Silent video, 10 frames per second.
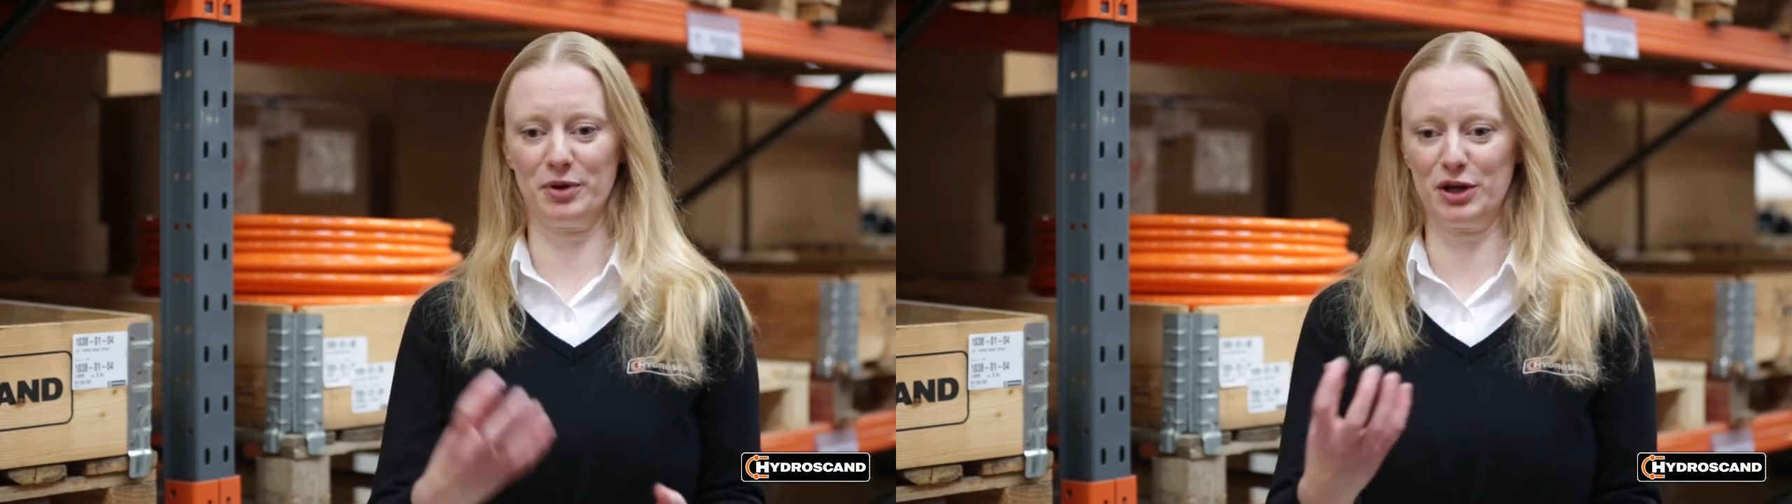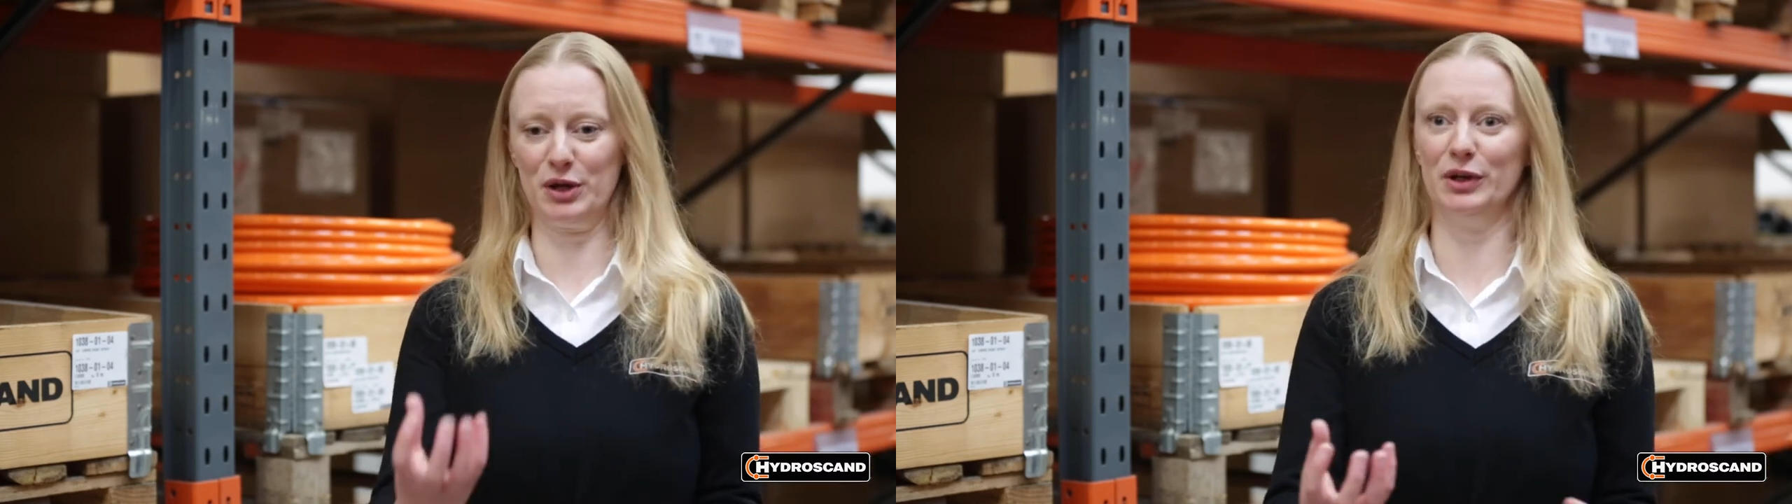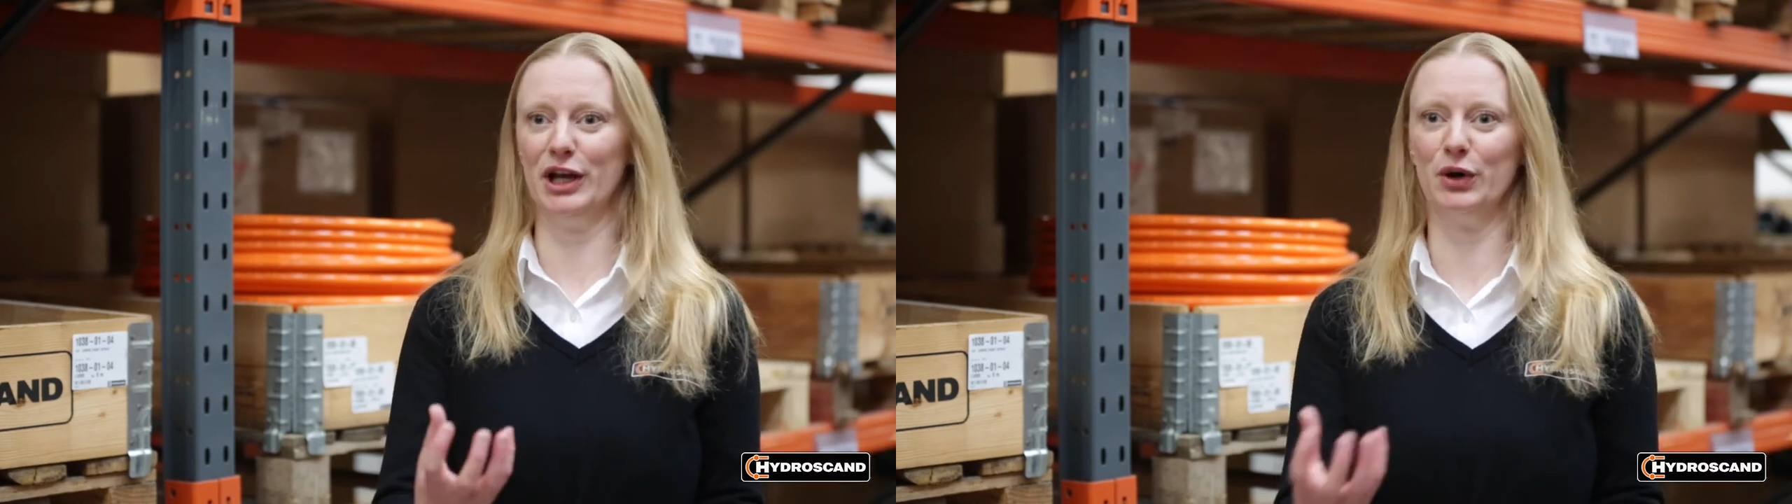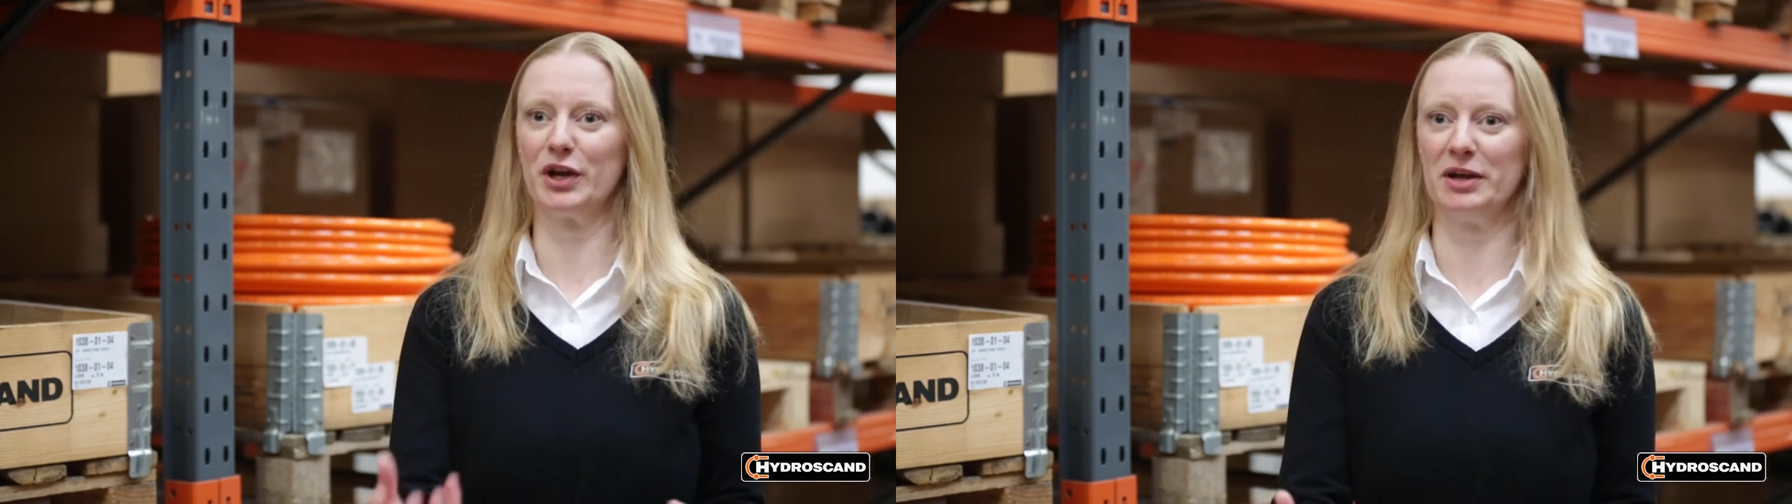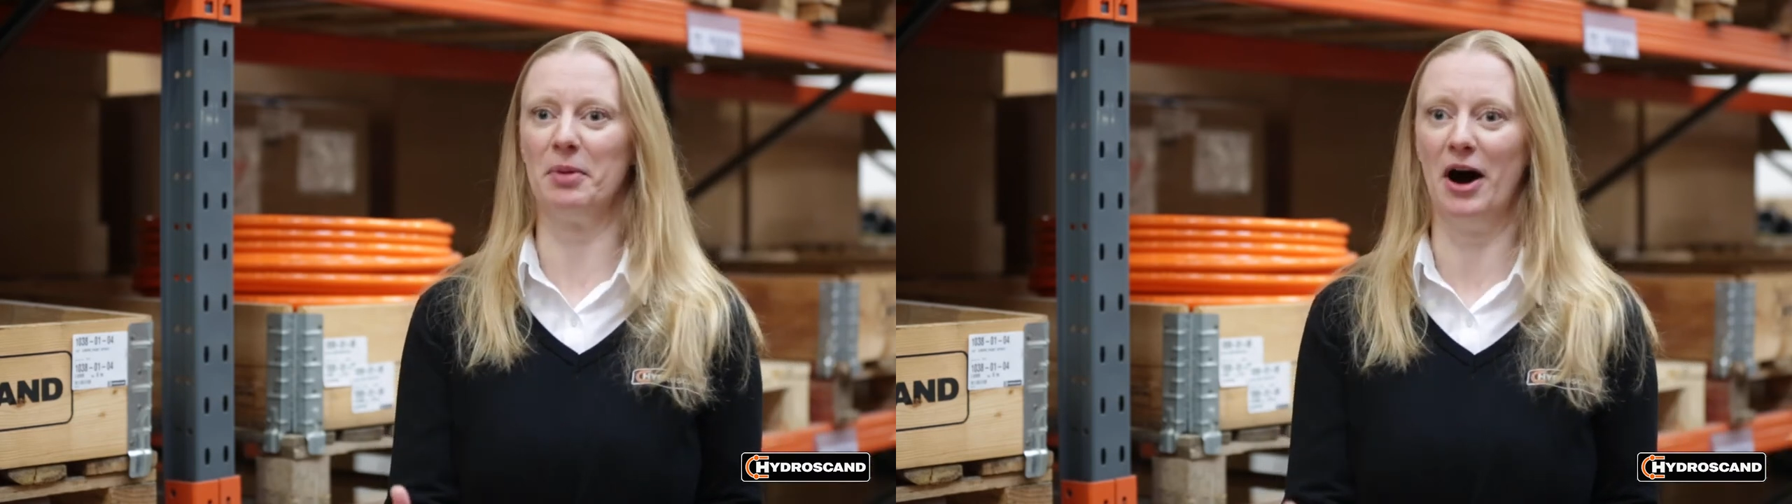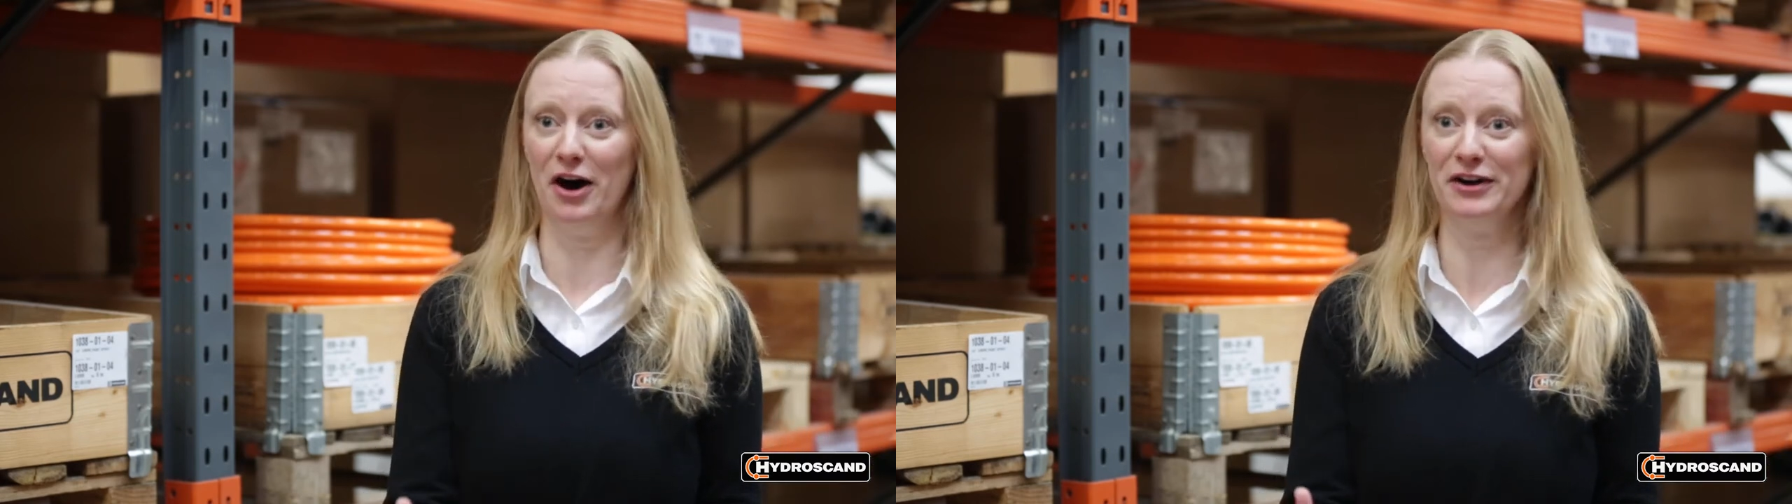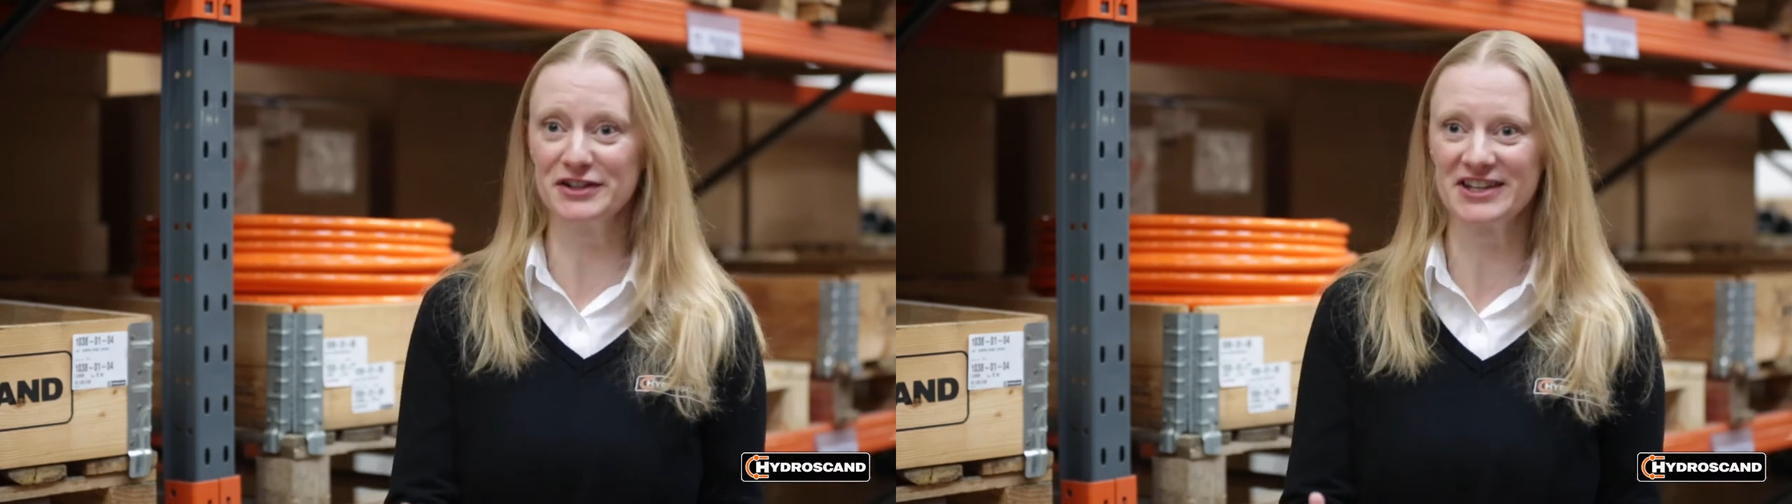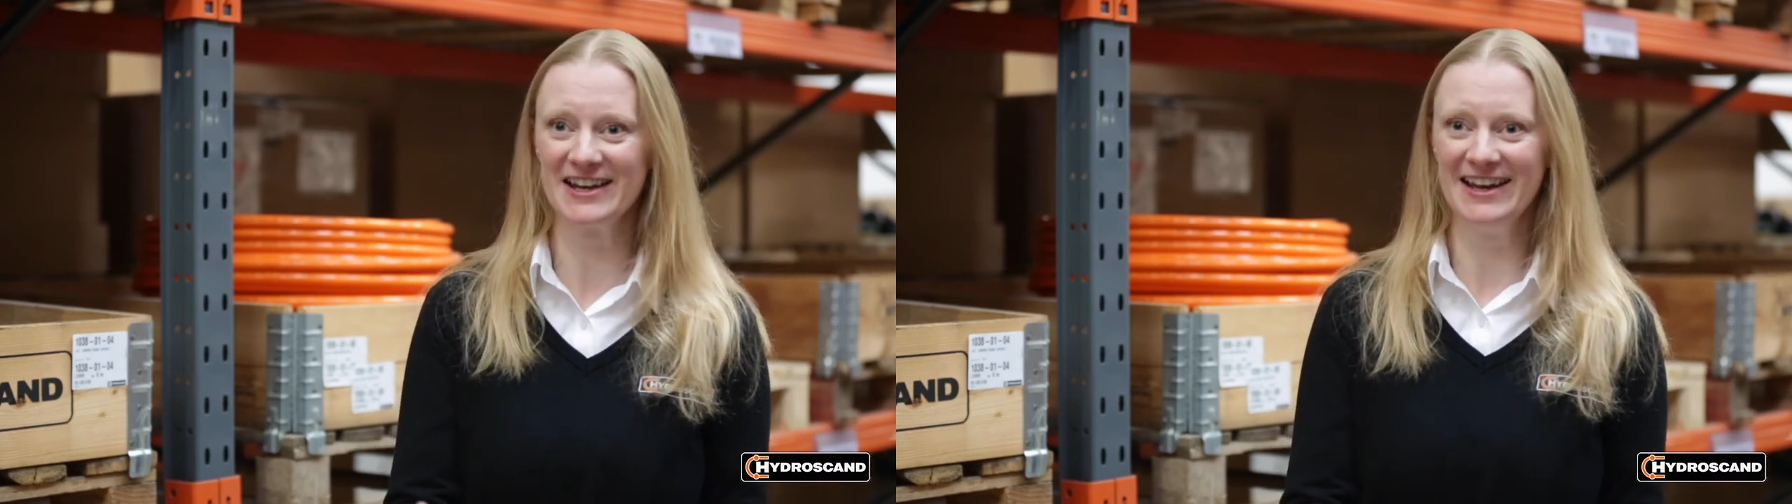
peculiar looking part,